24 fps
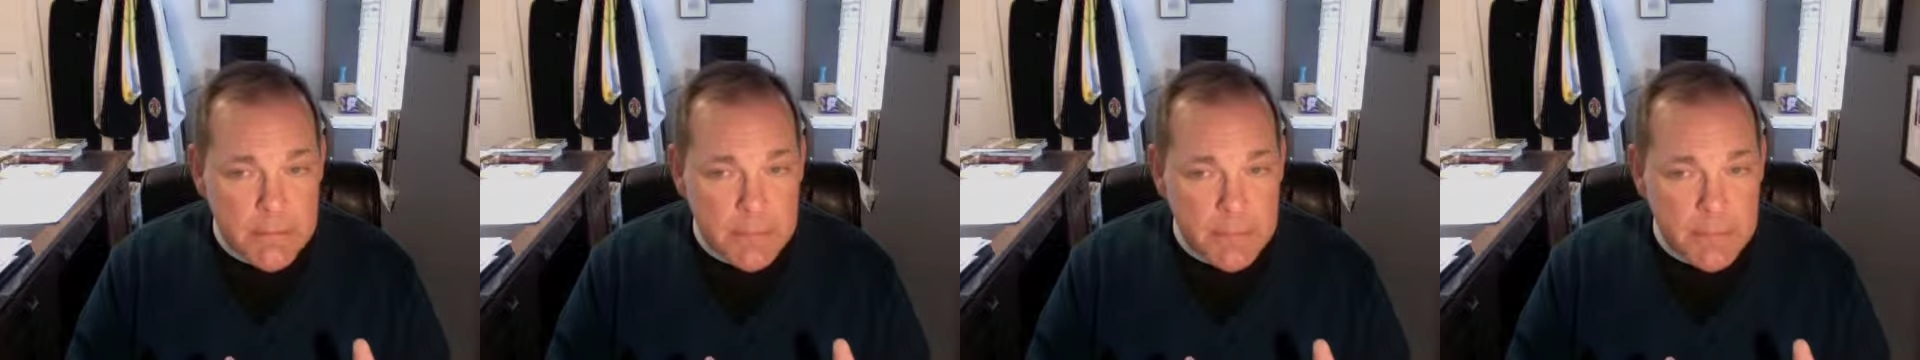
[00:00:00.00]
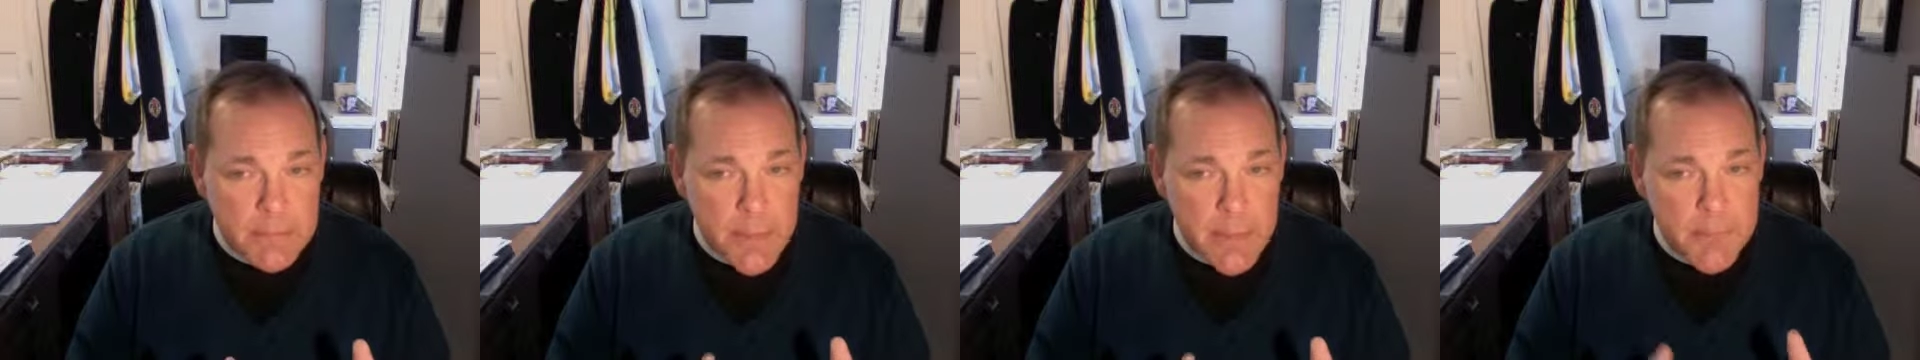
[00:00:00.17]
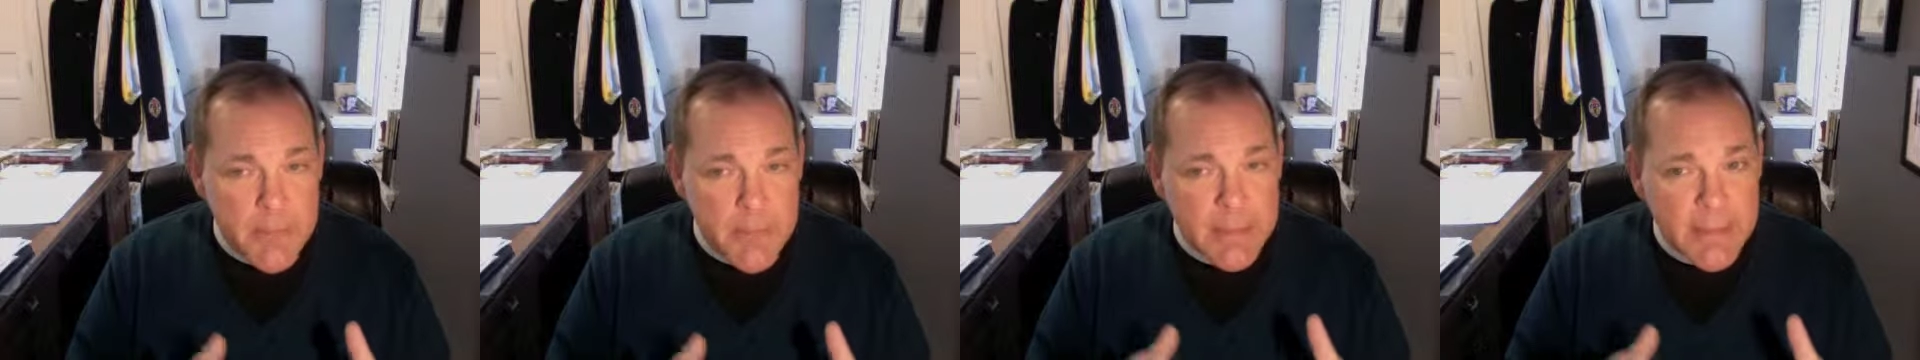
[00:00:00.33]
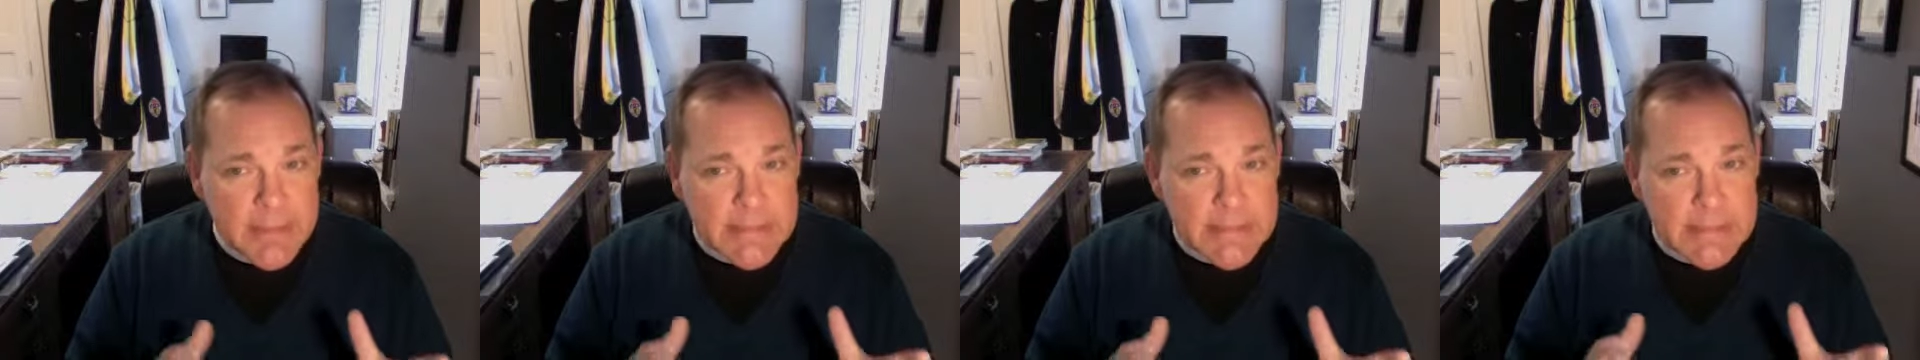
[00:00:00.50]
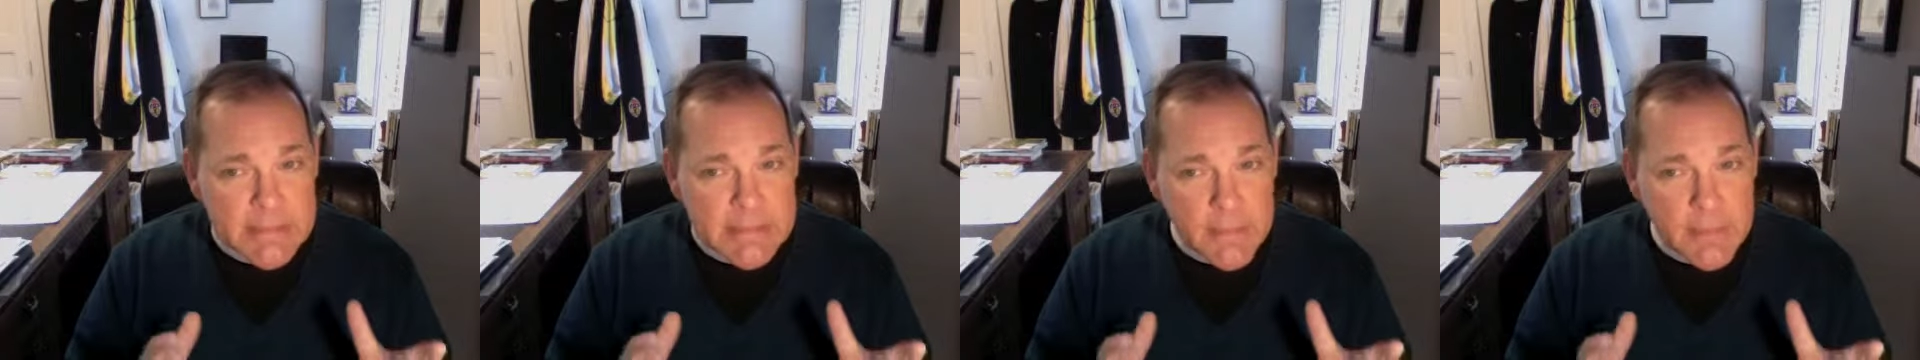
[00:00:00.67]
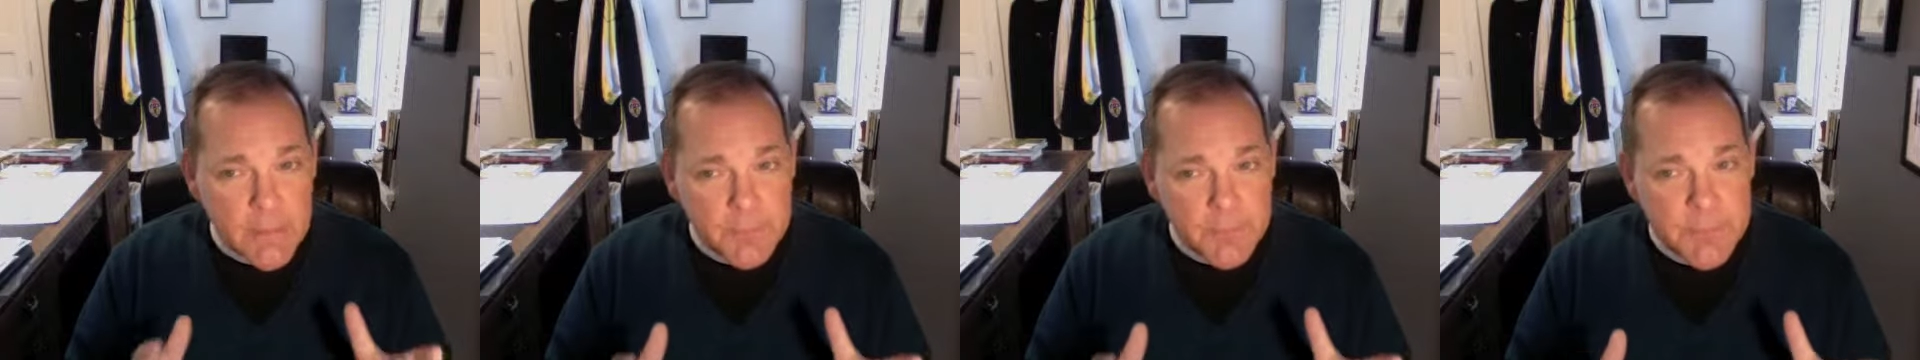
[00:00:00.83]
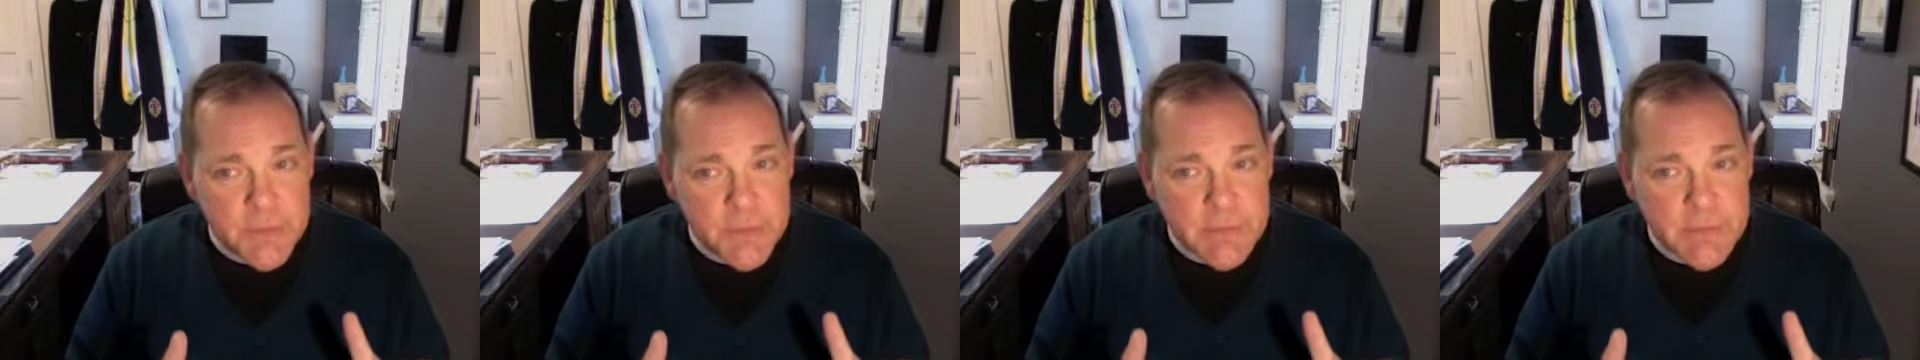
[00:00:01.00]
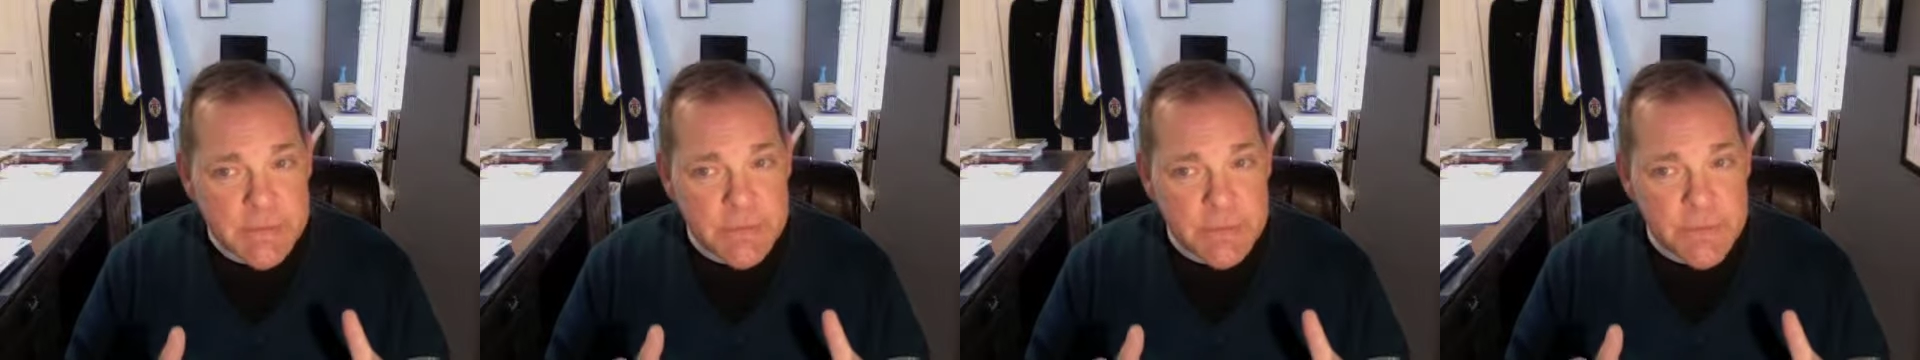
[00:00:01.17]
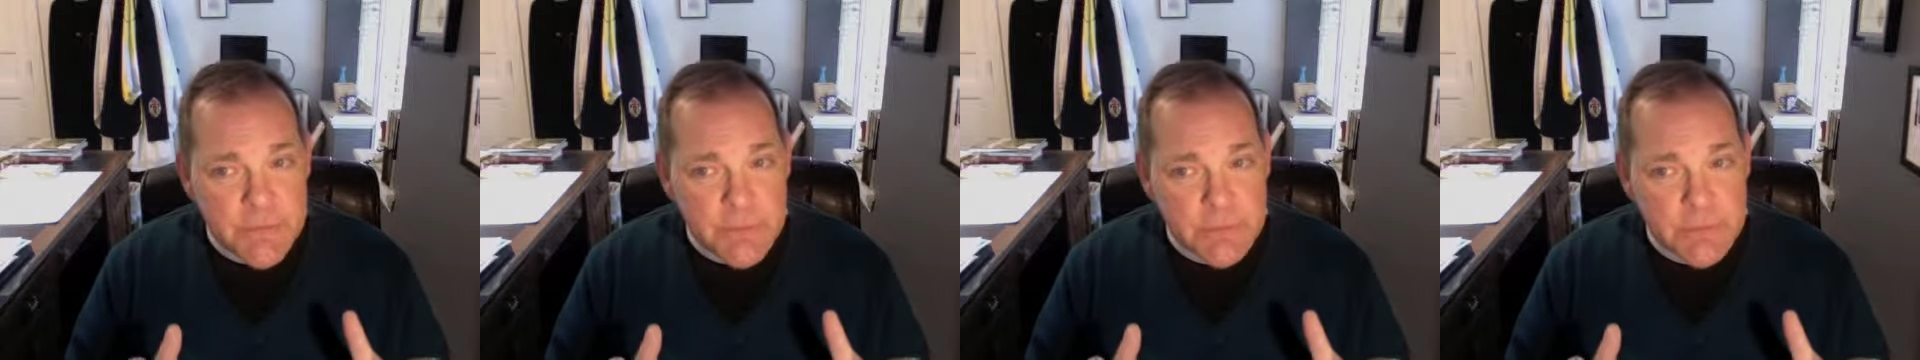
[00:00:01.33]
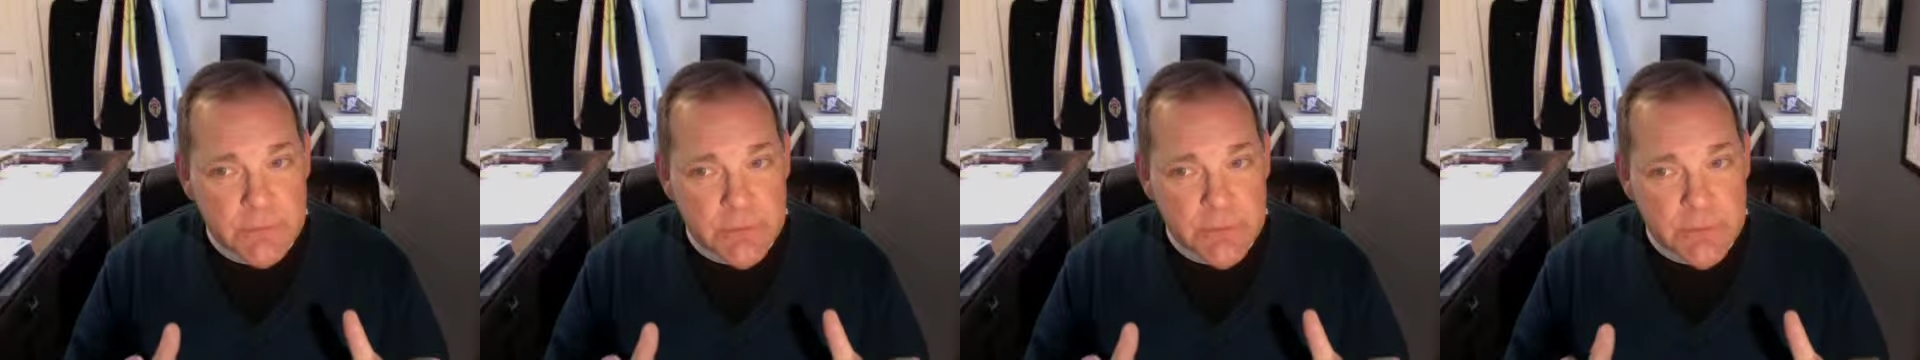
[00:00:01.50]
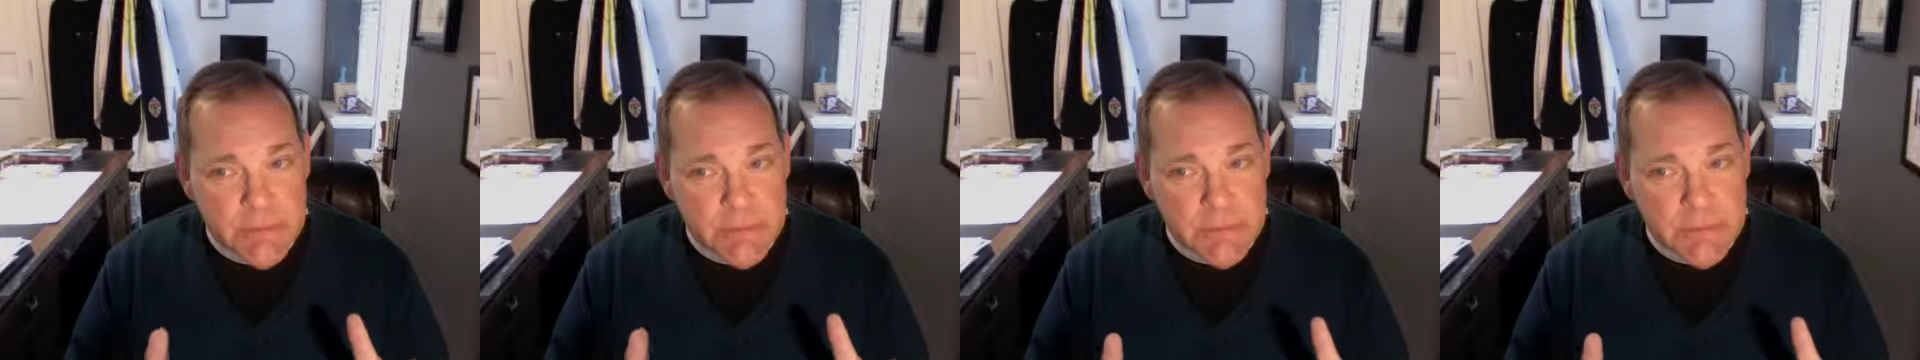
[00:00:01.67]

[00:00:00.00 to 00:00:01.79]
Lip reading: and that makes updates to the